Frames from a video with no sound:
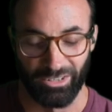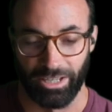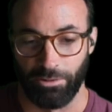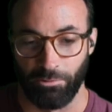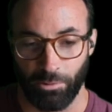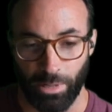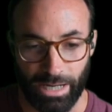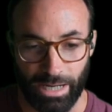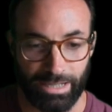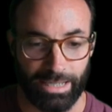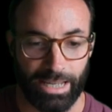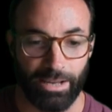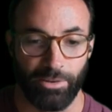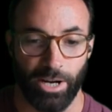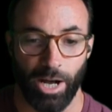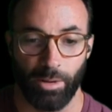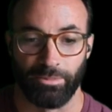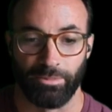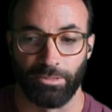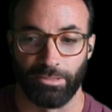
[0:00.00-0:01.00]
why
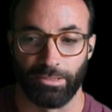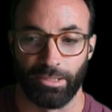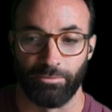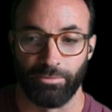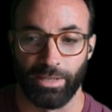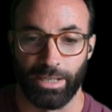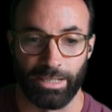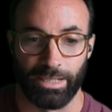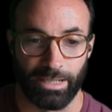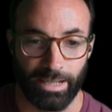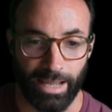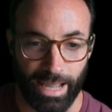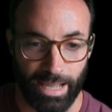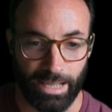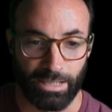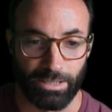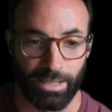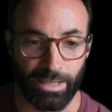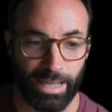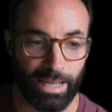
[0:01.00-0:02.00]
DevOps was invented. Hey,
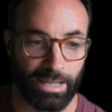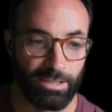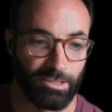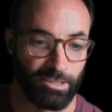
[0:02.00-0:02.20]
you can't